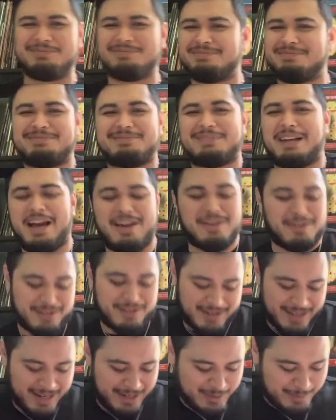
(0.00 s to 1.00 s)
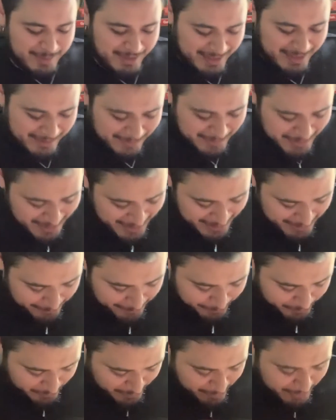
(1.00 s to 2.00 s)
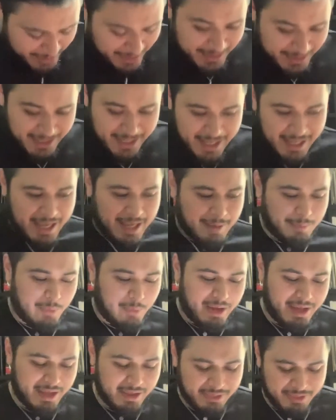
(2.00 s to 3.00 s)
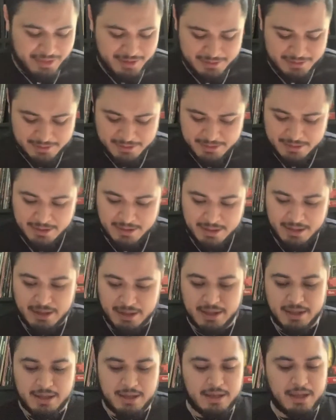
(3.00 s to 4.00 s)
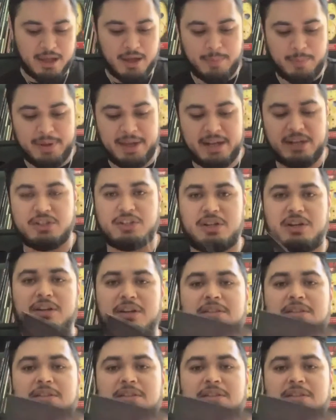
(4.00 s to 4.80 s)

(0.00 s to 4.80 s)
I don't know how to explain it. But it came with a picture